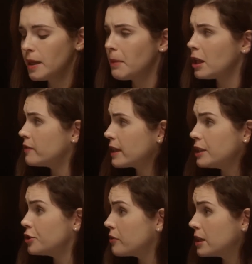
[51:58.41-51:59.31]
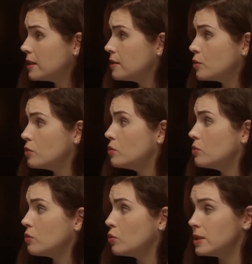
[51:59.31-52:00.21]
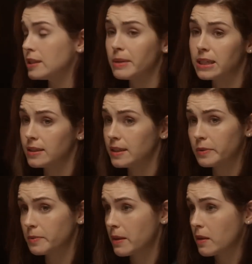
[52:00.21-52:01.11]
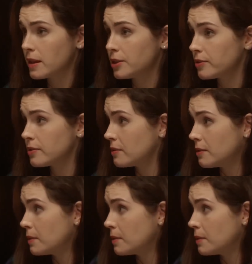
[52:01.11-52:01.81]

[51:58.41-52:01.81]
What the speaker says: pelvic injuries or disabilities, which meant that the